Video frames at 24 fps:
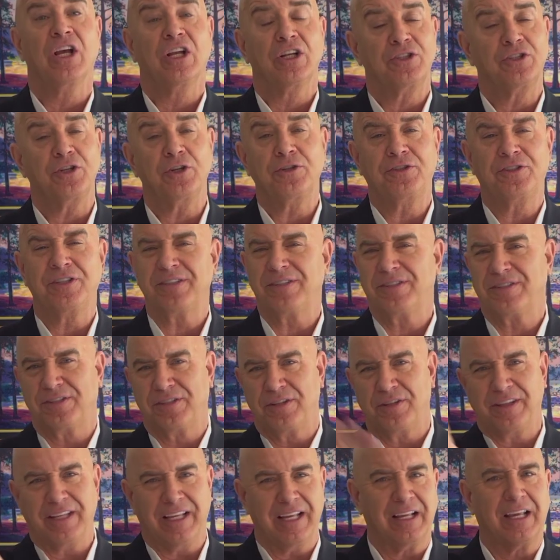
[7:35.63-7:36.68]
due just to
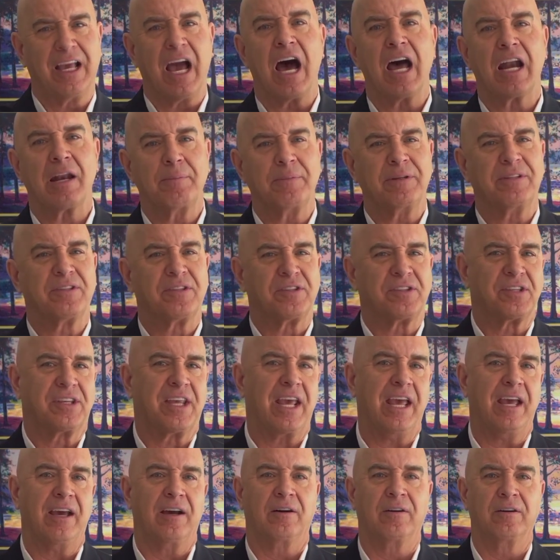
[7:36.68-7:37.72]
the economies of
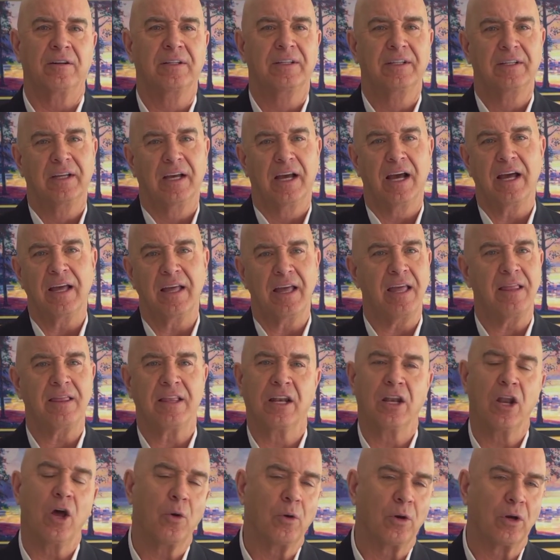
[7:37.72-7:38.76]
scale and the
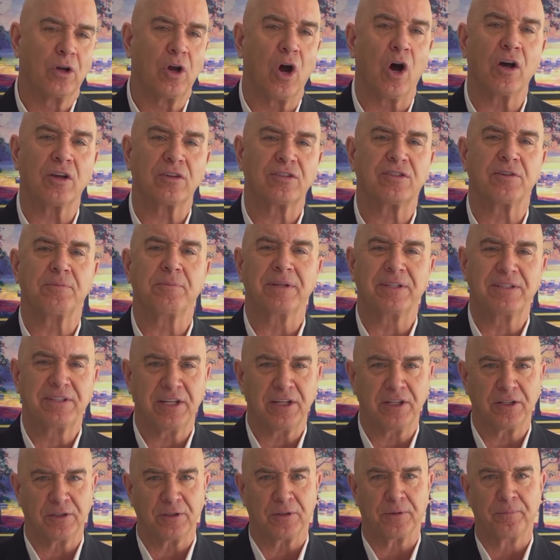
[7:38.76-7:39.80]
lower cost of
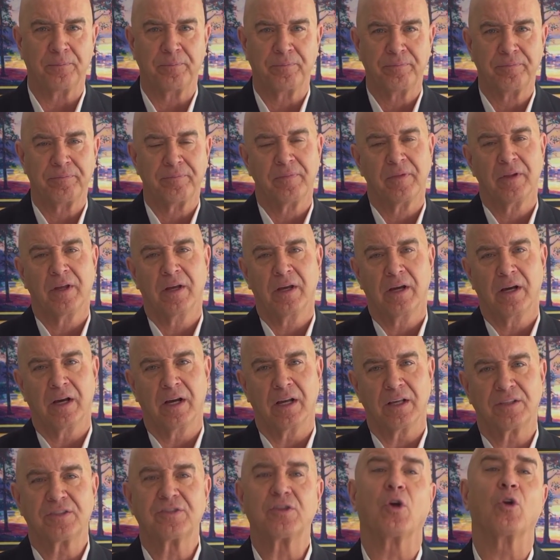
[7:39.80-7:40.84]
material. Uh,
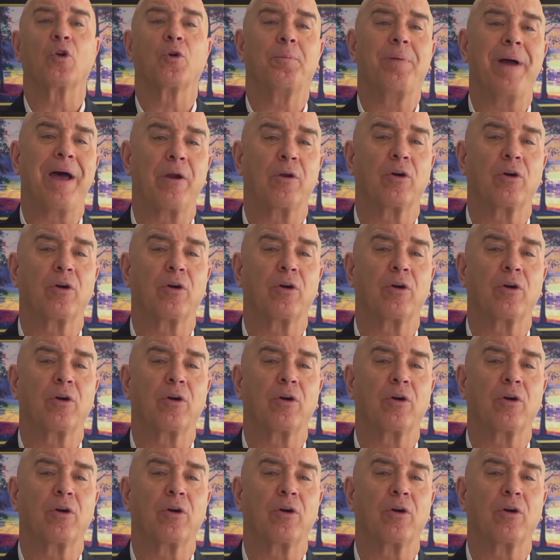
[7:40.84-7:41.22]
solar panel